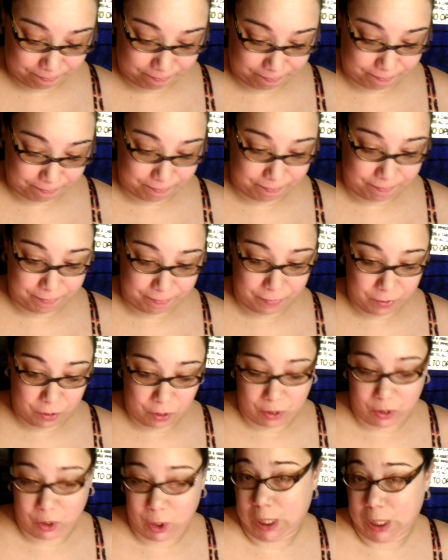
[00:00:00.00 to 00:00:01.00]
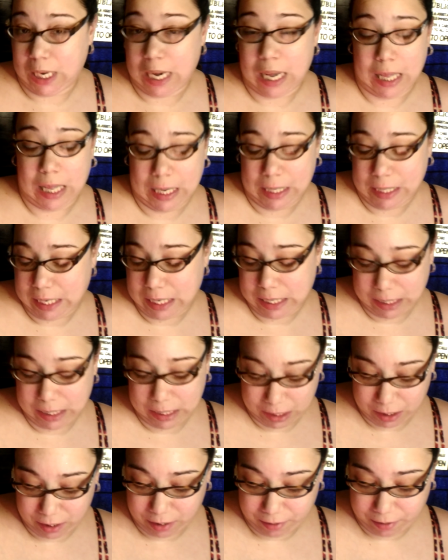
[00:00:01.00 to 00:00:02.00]
fries. Let's see how they
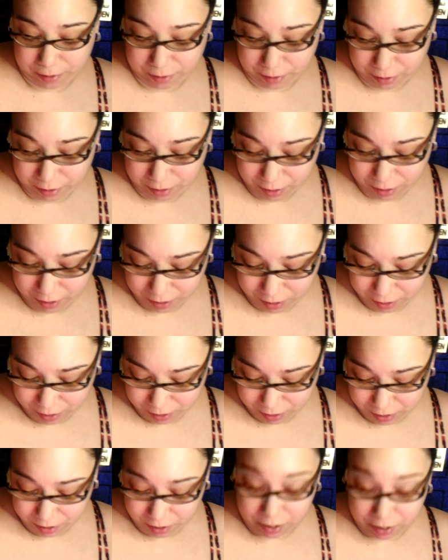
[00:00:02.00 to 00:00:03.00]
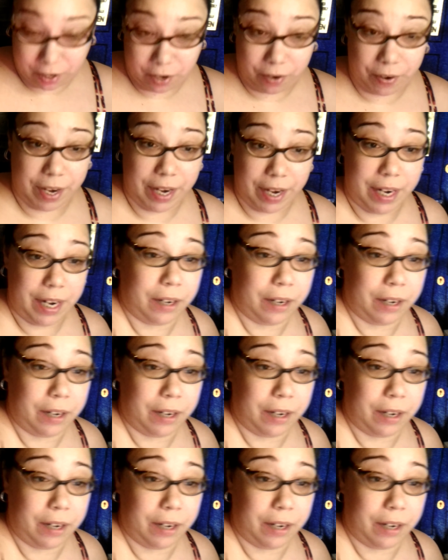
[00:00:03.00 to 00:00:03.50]
taste. All right,